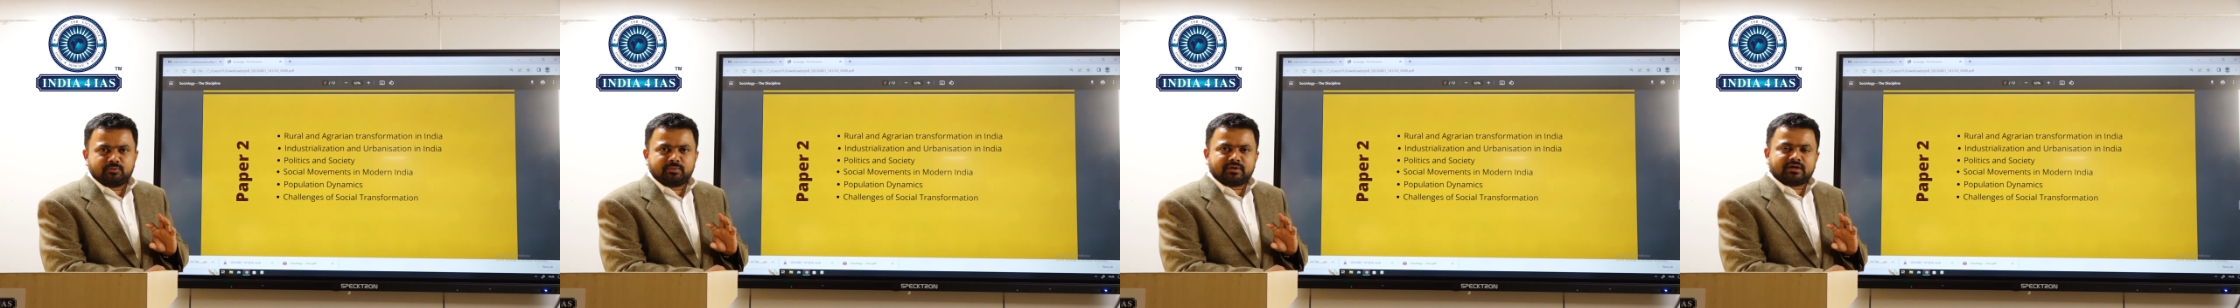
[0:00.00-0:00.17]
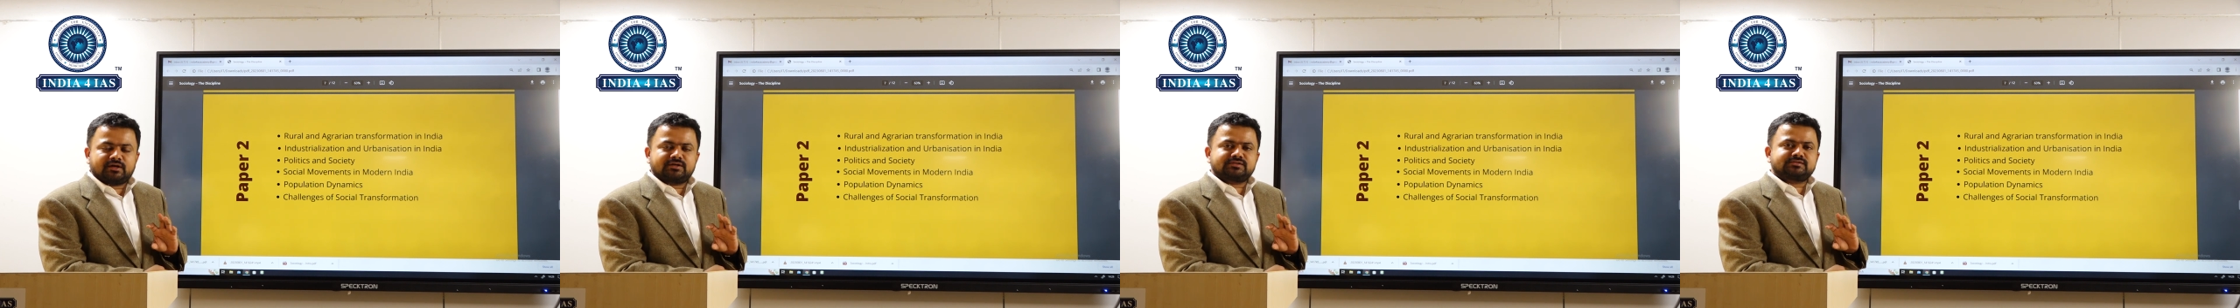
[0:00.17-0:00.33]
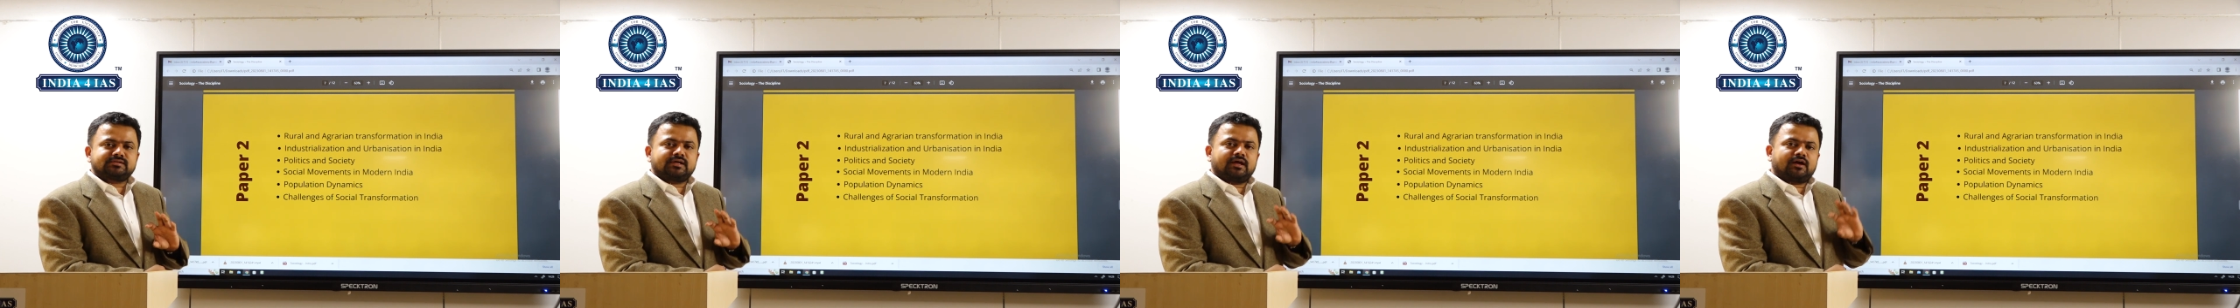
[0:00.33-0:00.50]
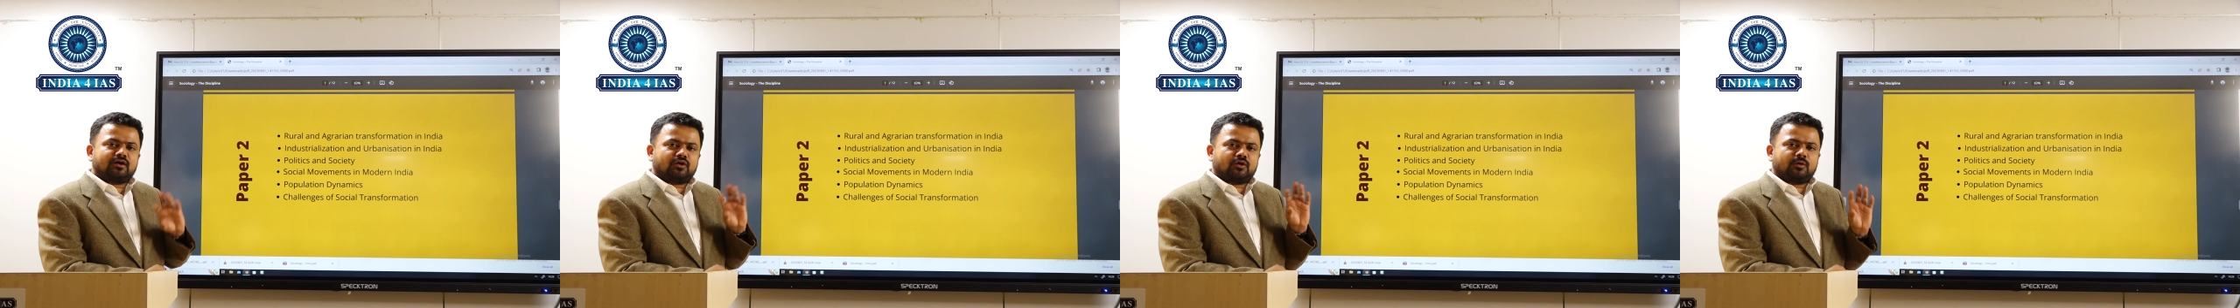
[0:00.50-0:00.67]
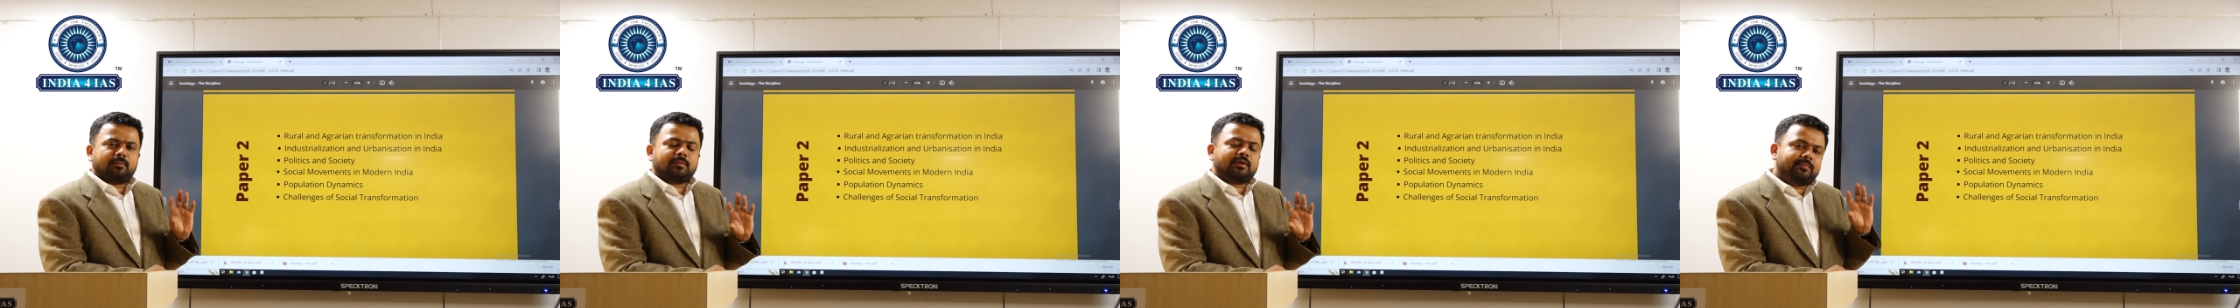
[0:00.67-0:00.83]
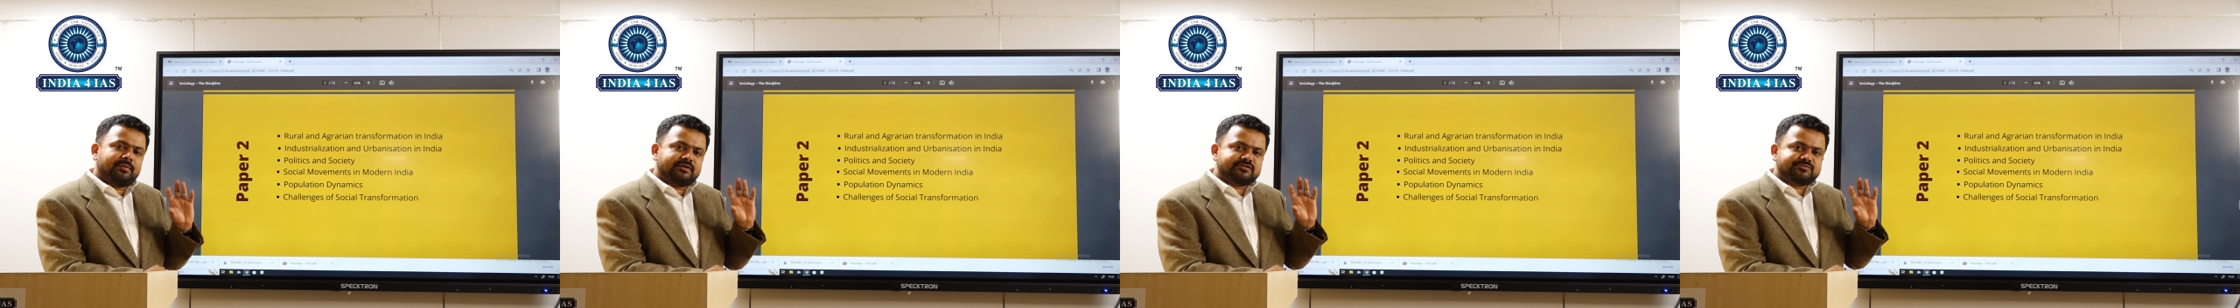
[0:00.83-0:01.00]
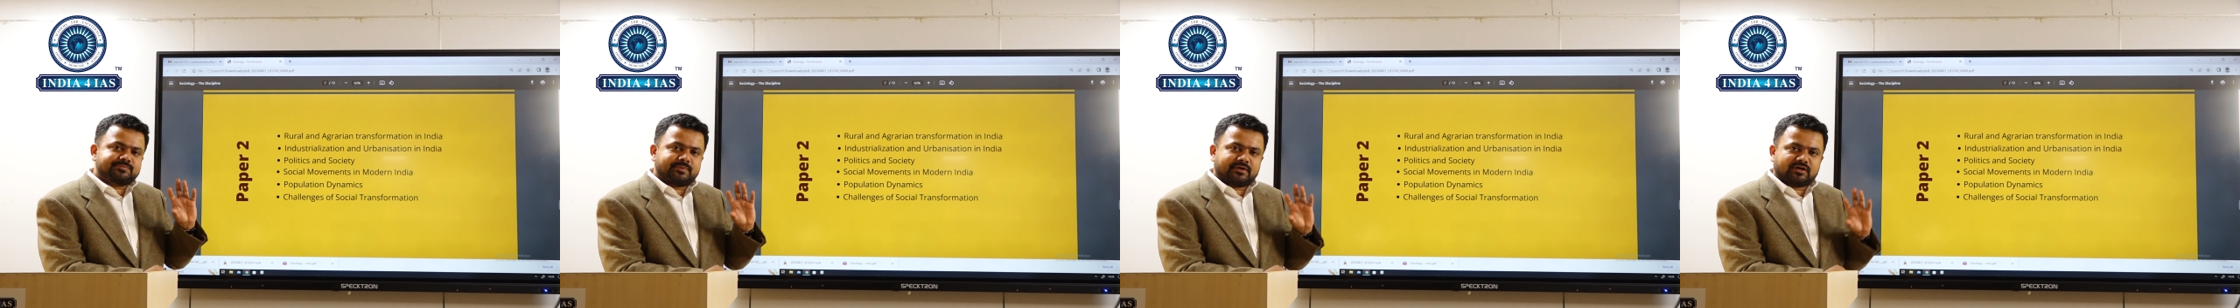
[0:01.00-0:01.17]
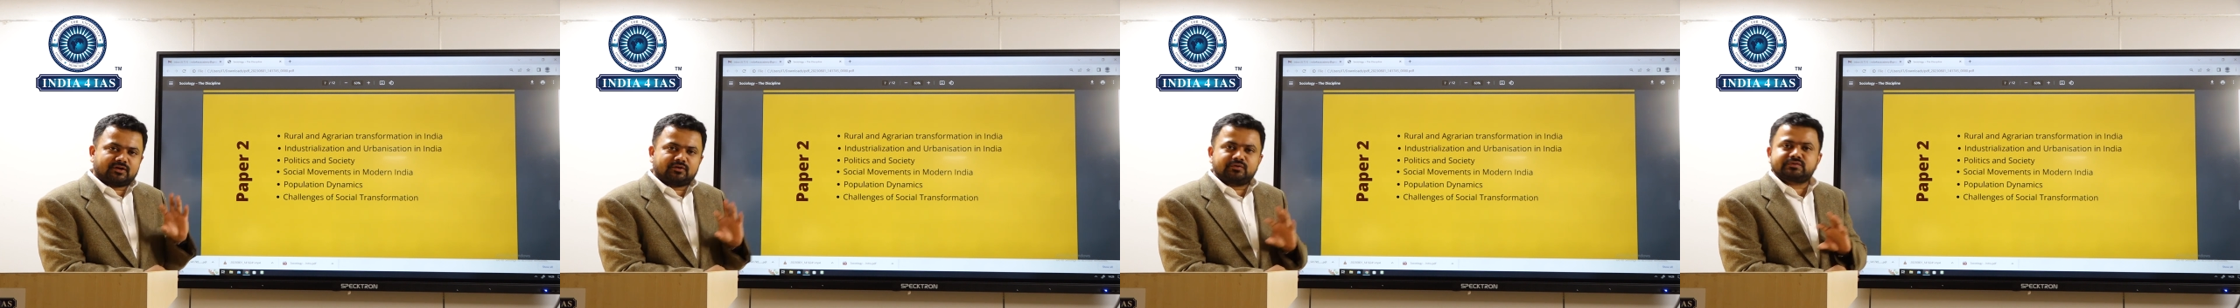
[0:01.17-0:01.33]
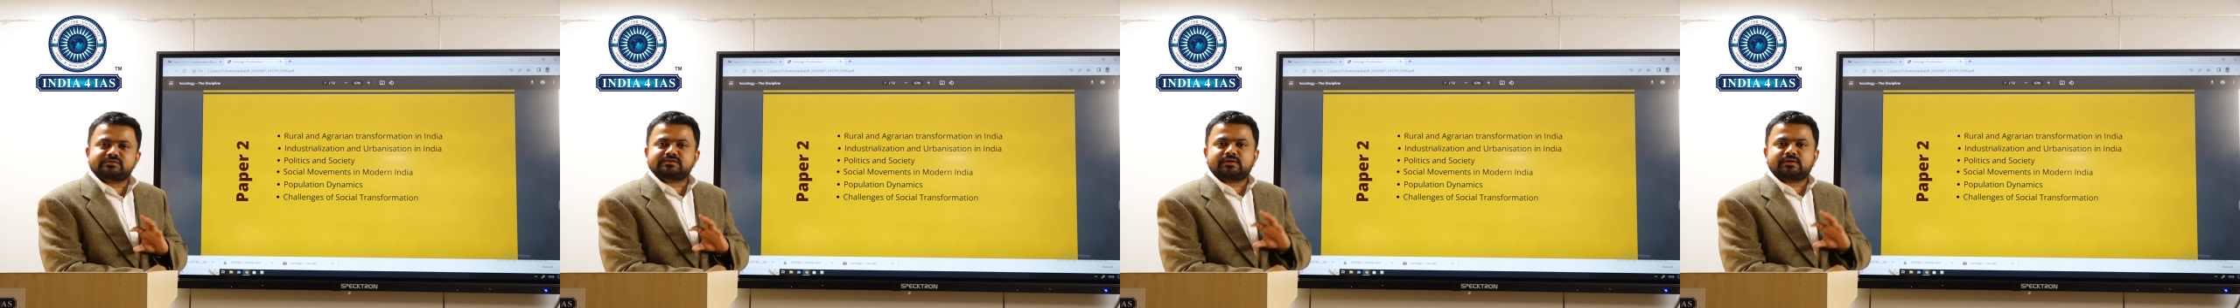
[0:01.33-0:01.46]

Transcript: because economic perspective is